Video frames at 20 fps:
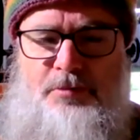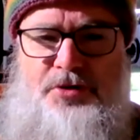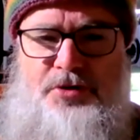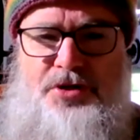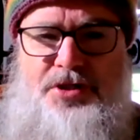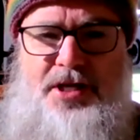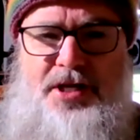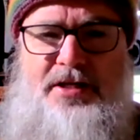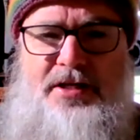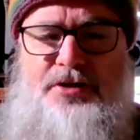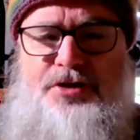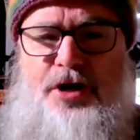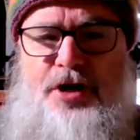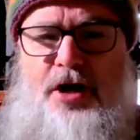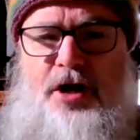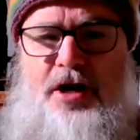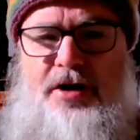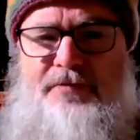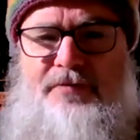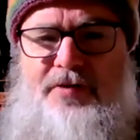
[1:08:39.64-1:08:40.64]
I'm sick and
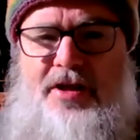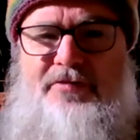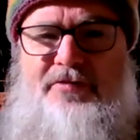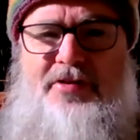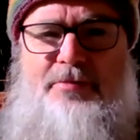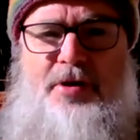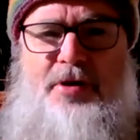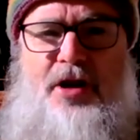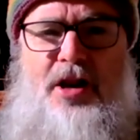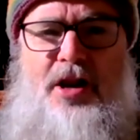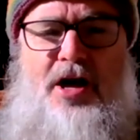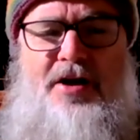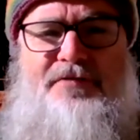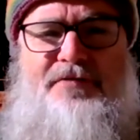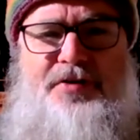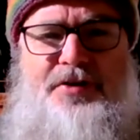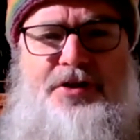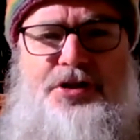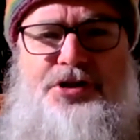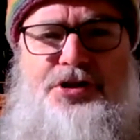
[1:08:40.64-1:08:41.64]
tired of living my
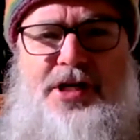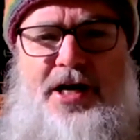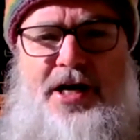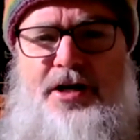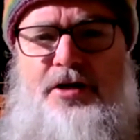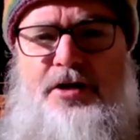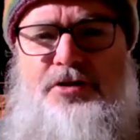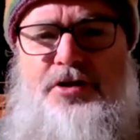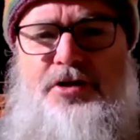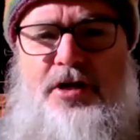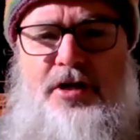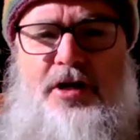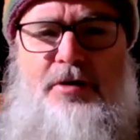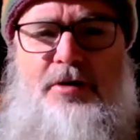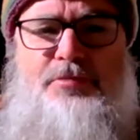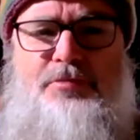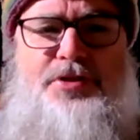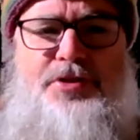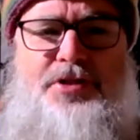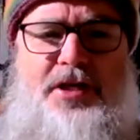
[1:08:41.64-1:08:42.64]
life in the shadows.
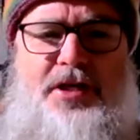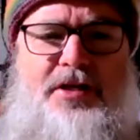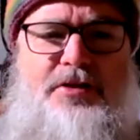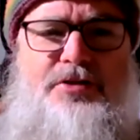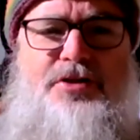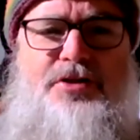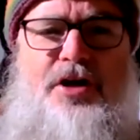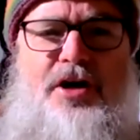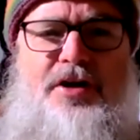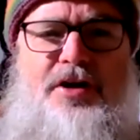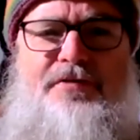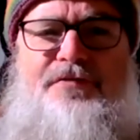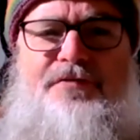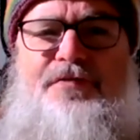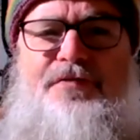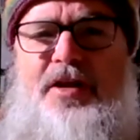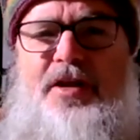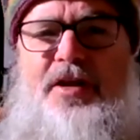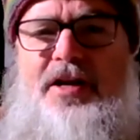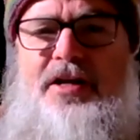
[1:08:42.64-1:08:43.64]
I'm sick and tired
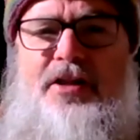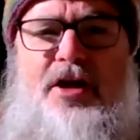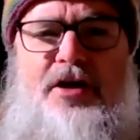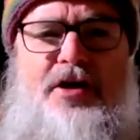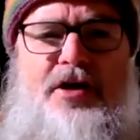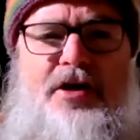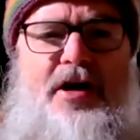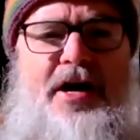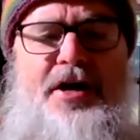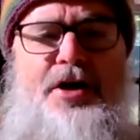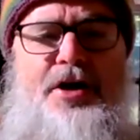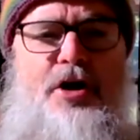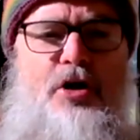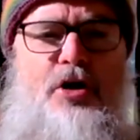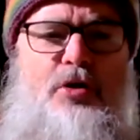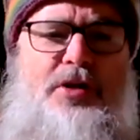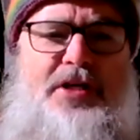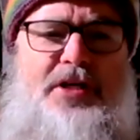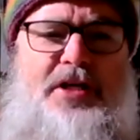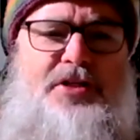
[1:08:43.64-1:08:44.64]
of feeling like I had a
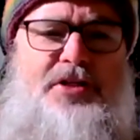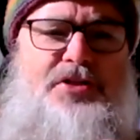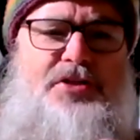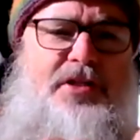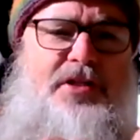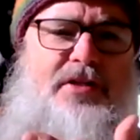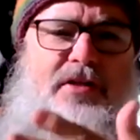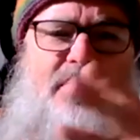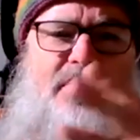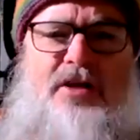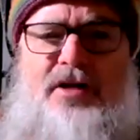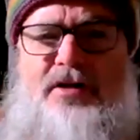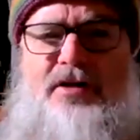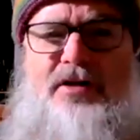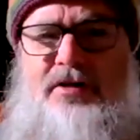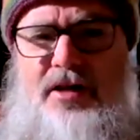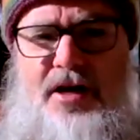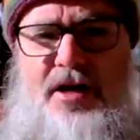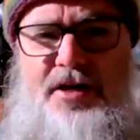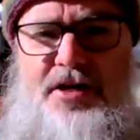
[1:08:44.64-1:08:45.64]
holy instant like
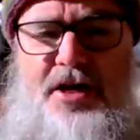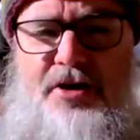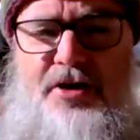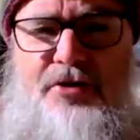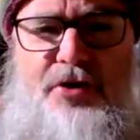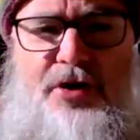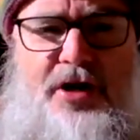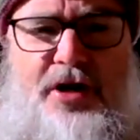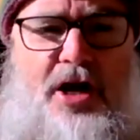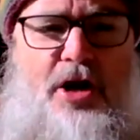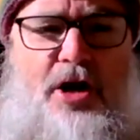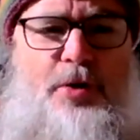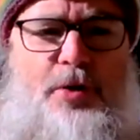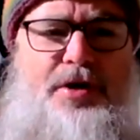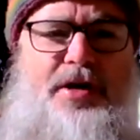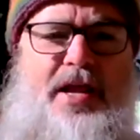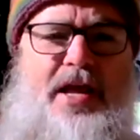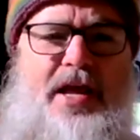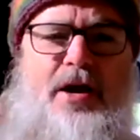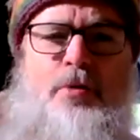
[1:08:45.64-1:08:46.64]
a year ago
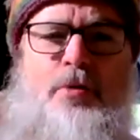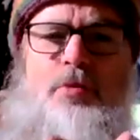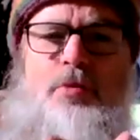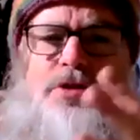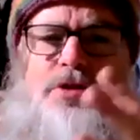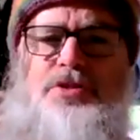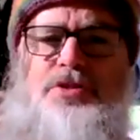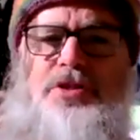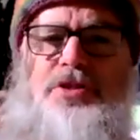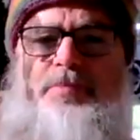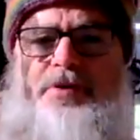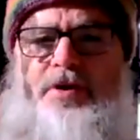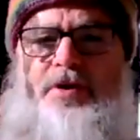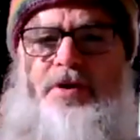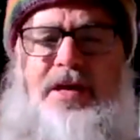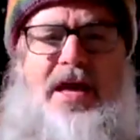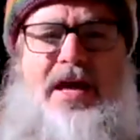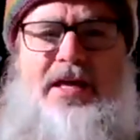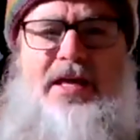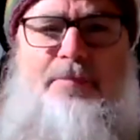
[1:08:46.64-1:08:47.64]
and now what's happened?
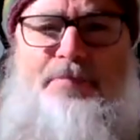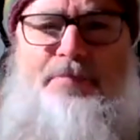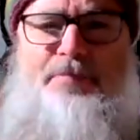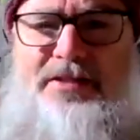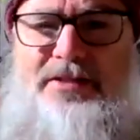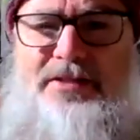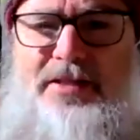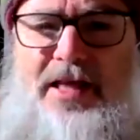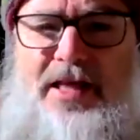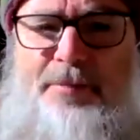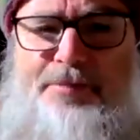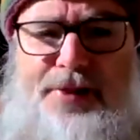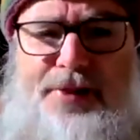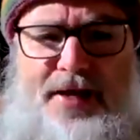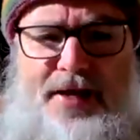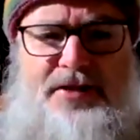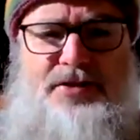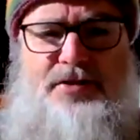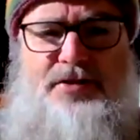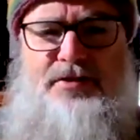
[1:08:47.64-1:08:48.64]
I can't get back to that
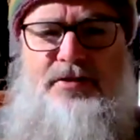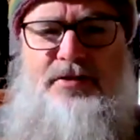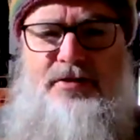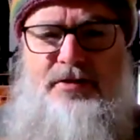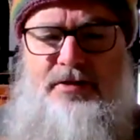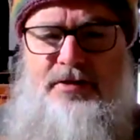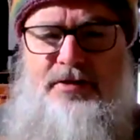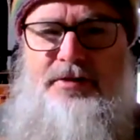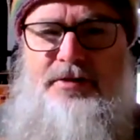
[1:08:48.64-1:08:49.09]
place.